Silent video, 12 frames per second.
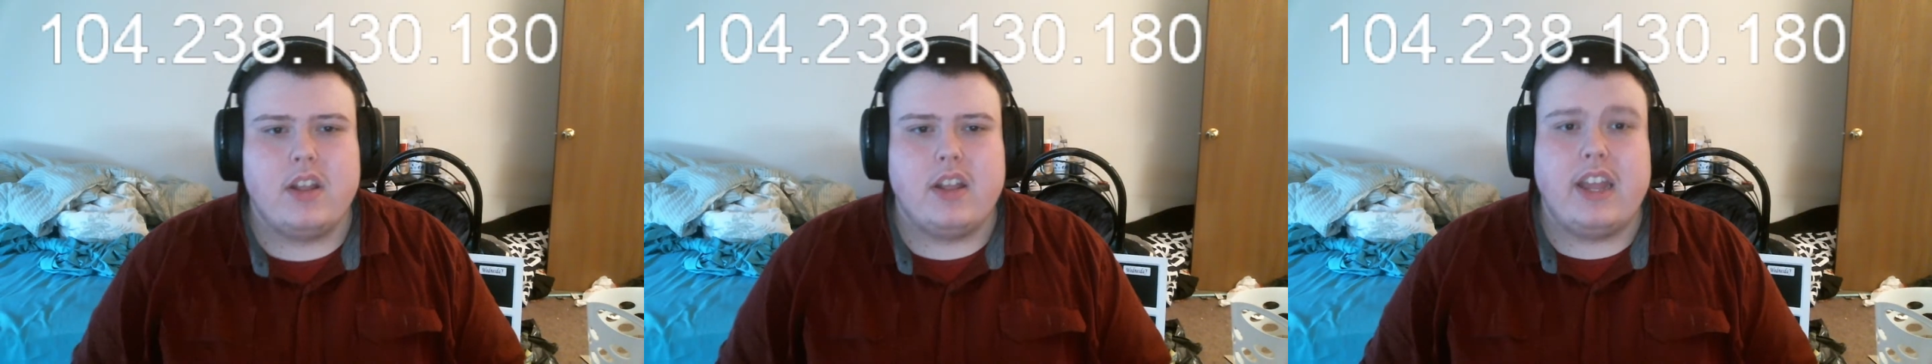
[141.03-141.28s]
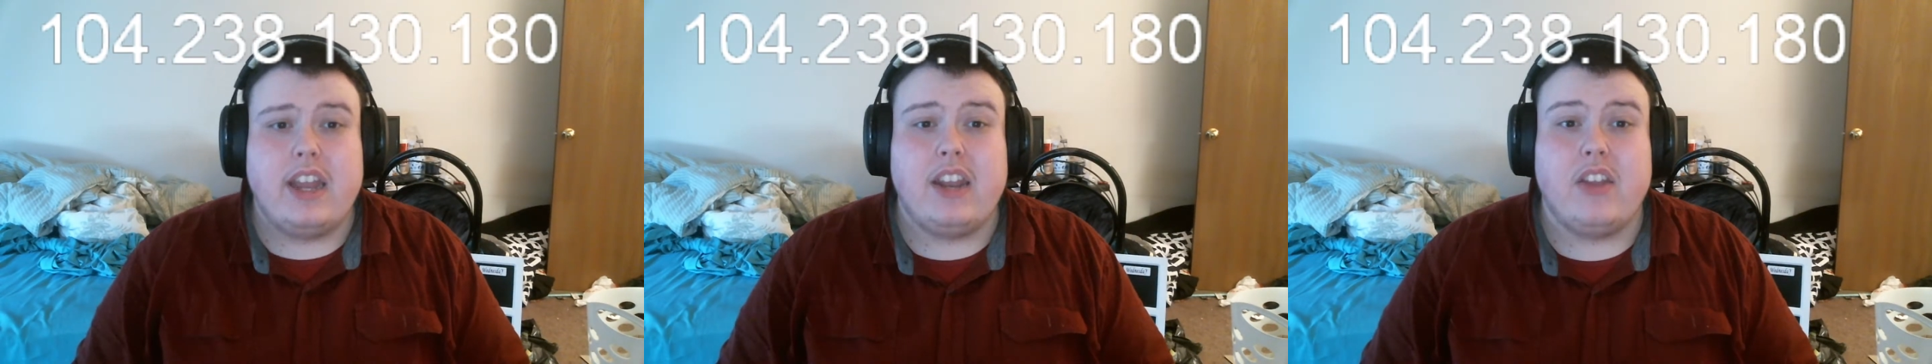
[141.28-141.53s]

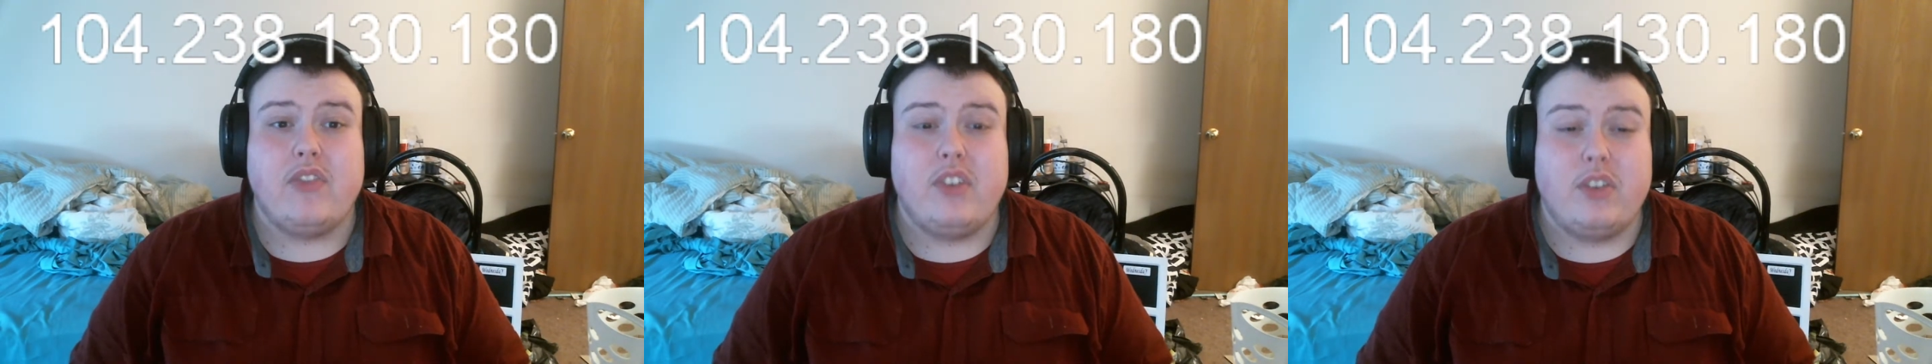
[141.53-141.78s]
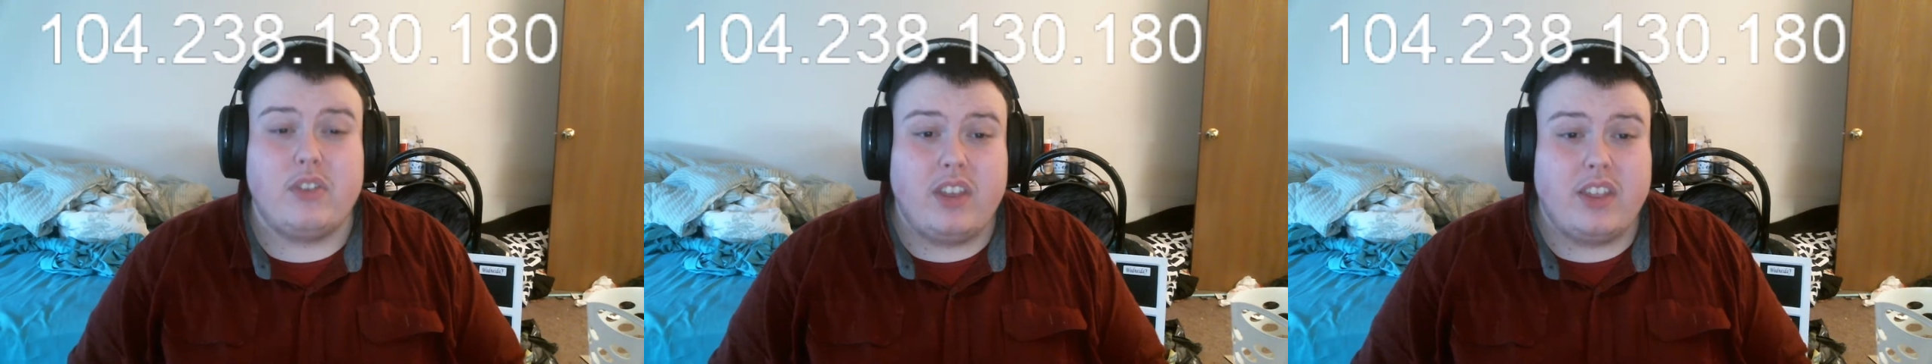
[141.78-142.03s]
And if you
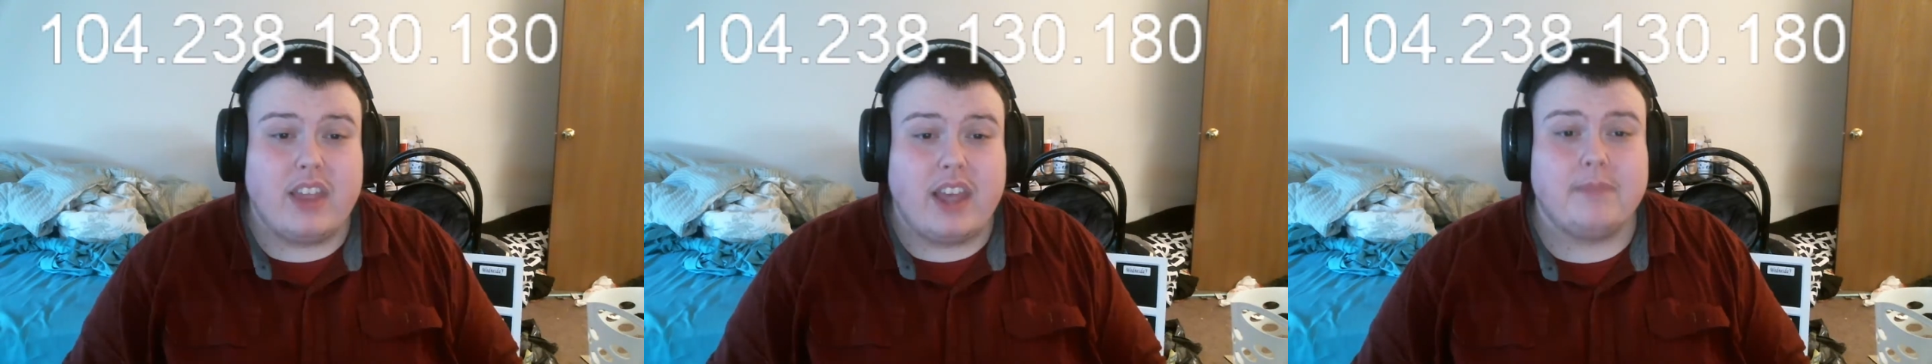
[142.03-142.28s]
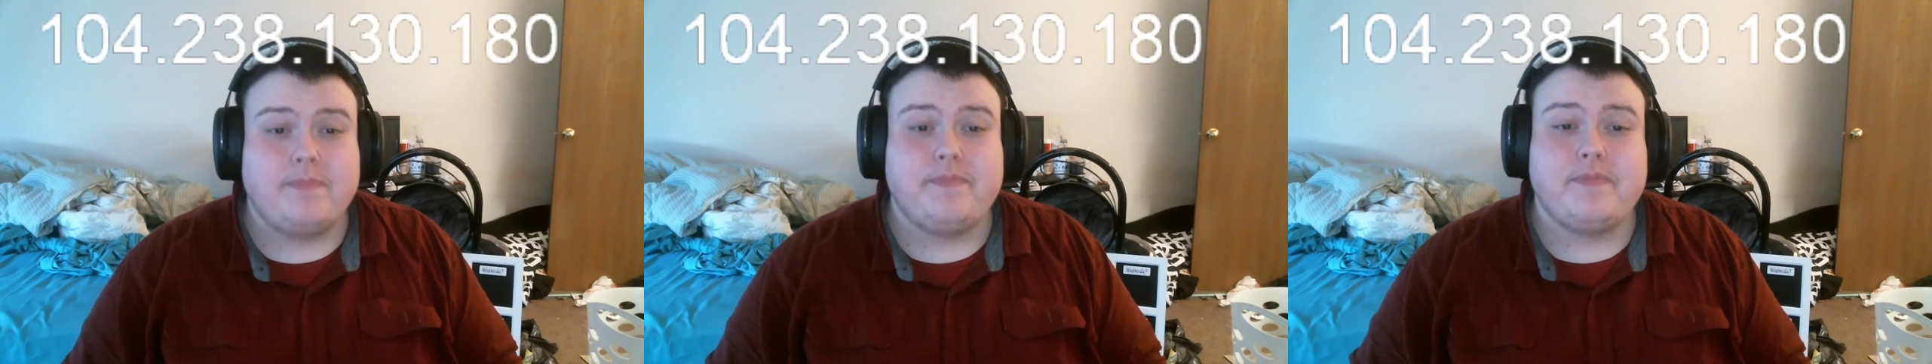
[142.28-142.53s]
see
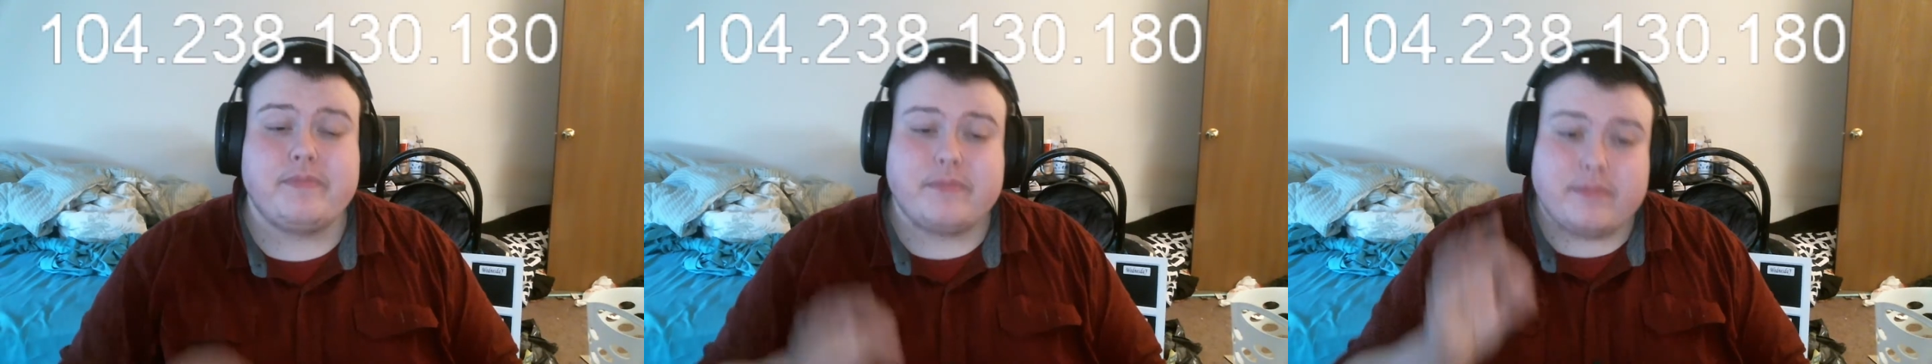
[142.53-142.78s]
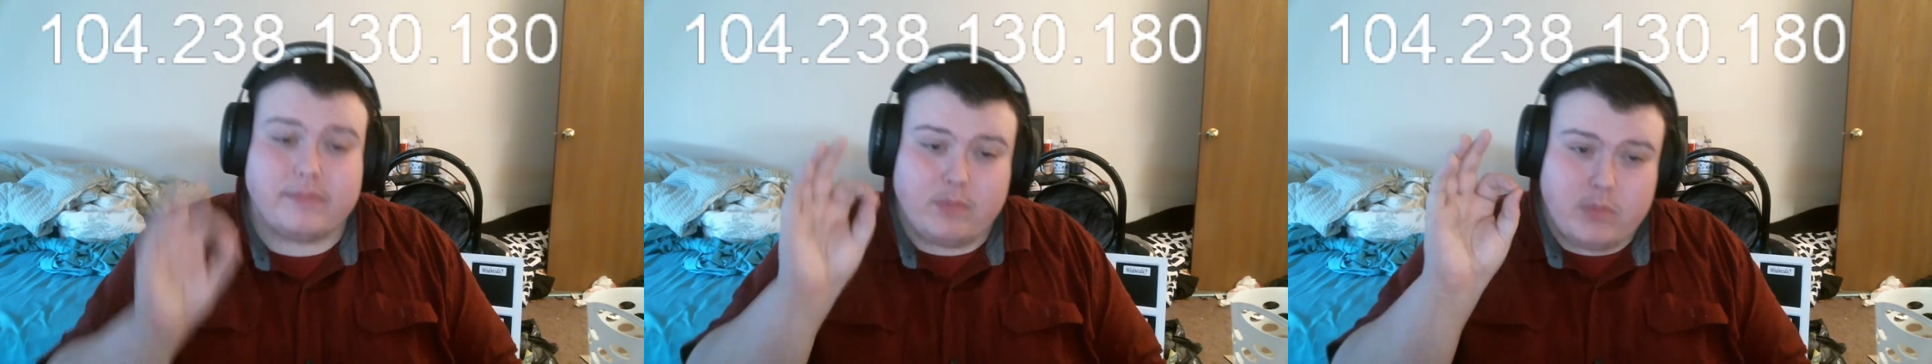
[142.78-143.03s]
that,
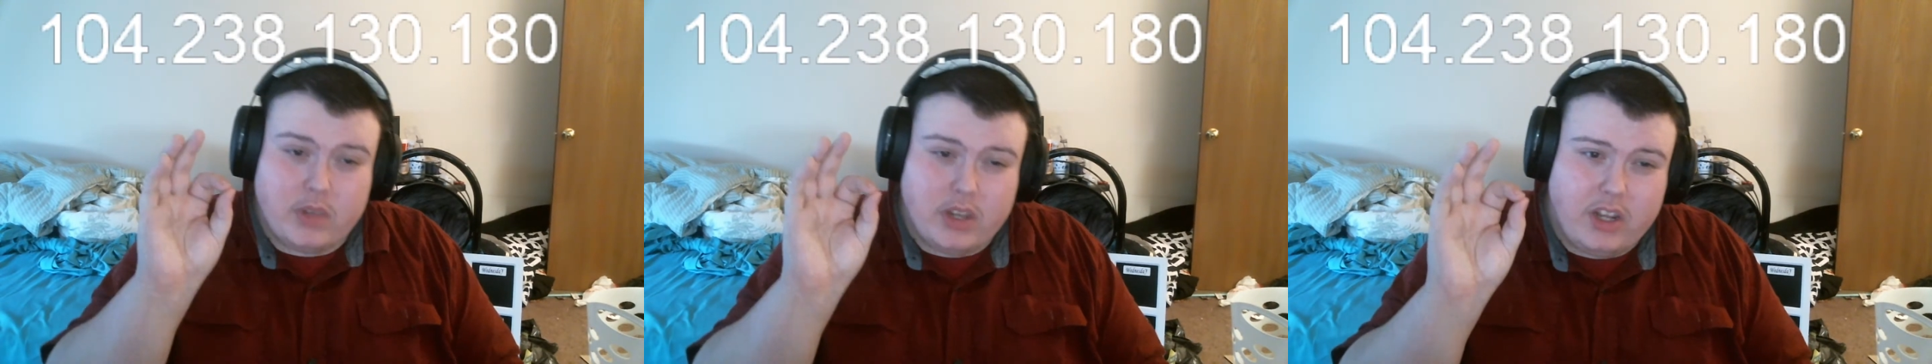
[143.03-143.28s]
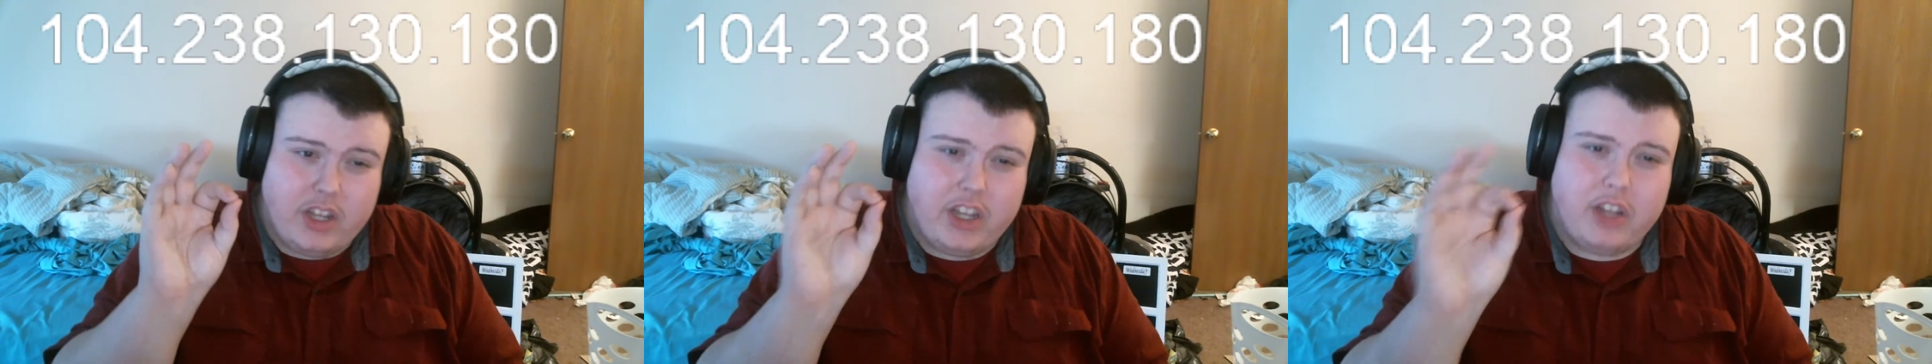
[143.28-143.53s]

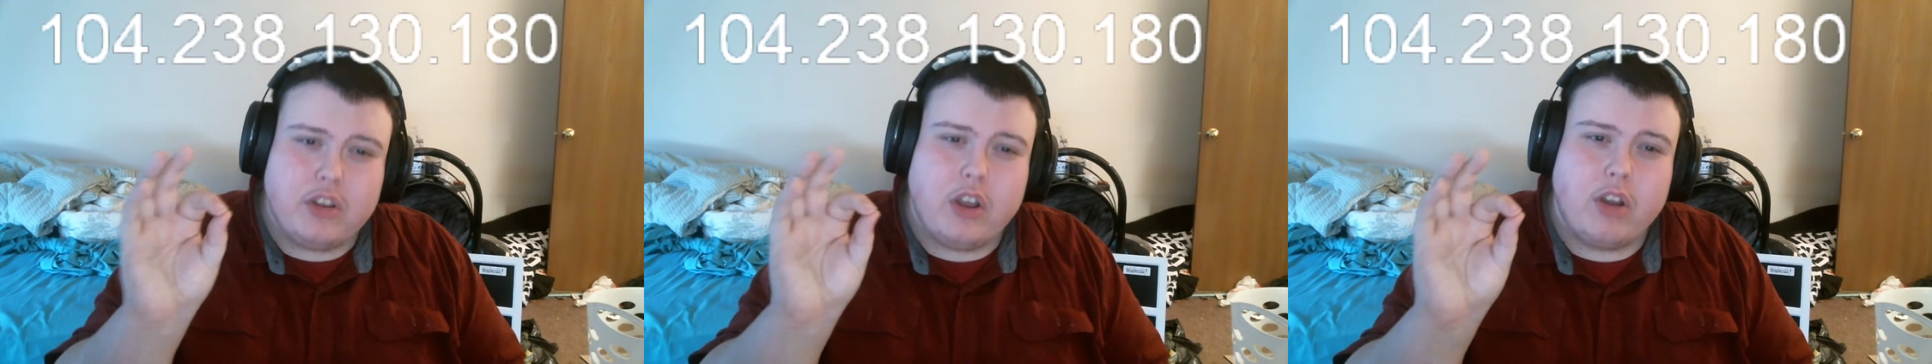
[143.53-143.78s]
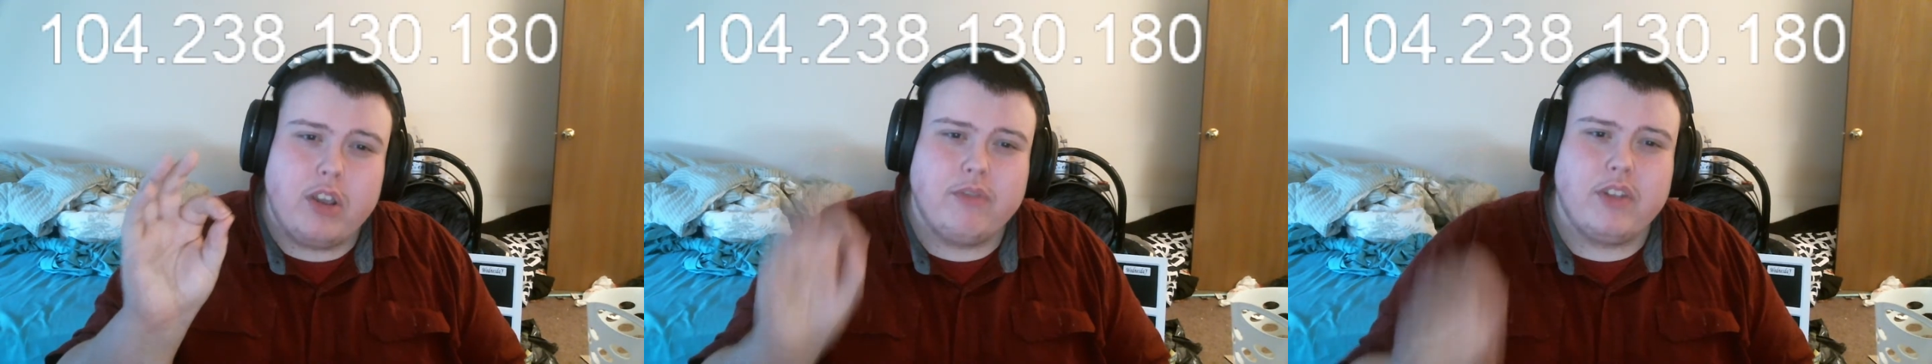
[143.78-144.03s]
you know
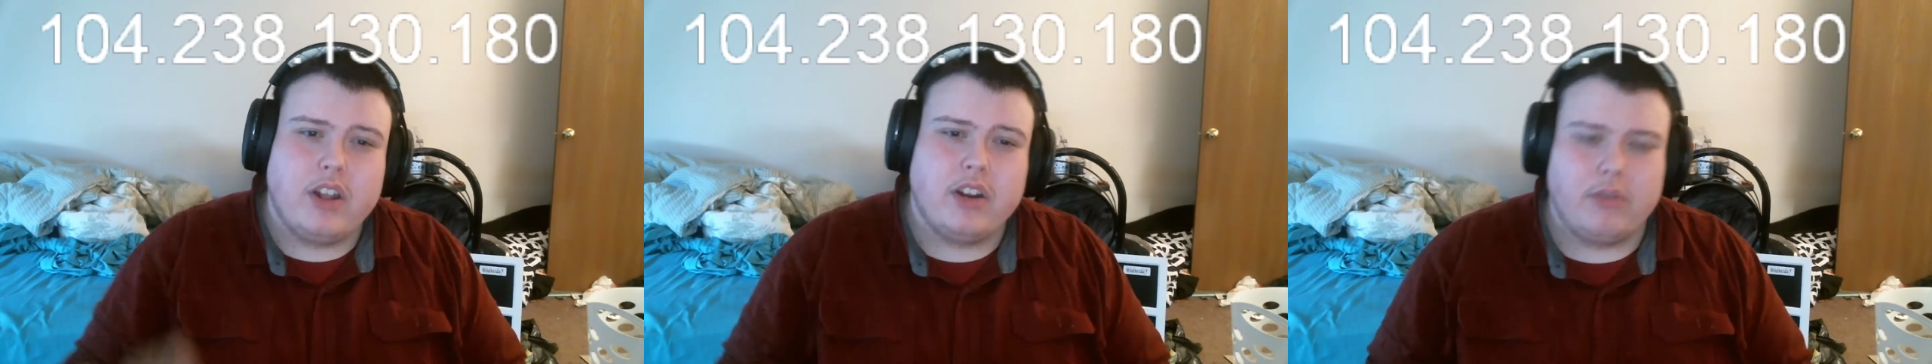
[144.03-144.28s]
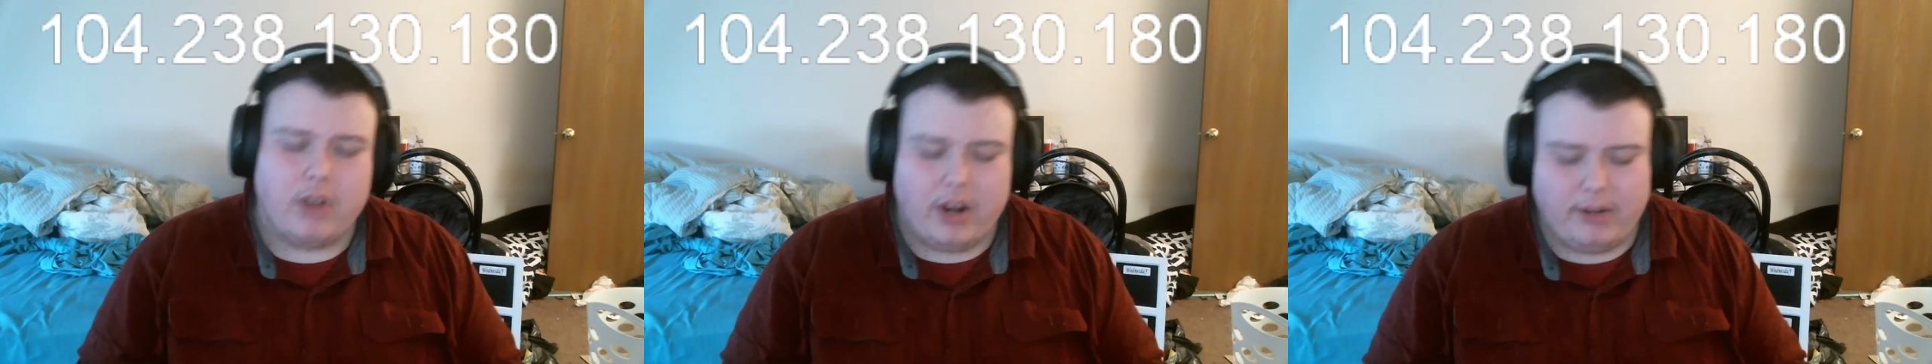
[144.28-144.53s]
you've done it
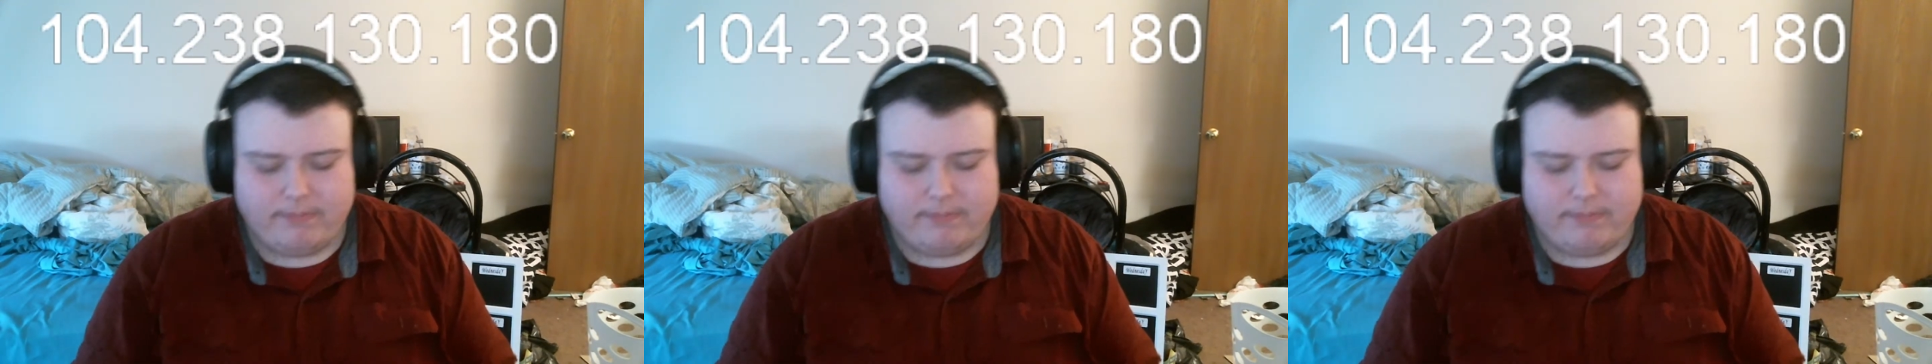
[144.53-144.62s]
right.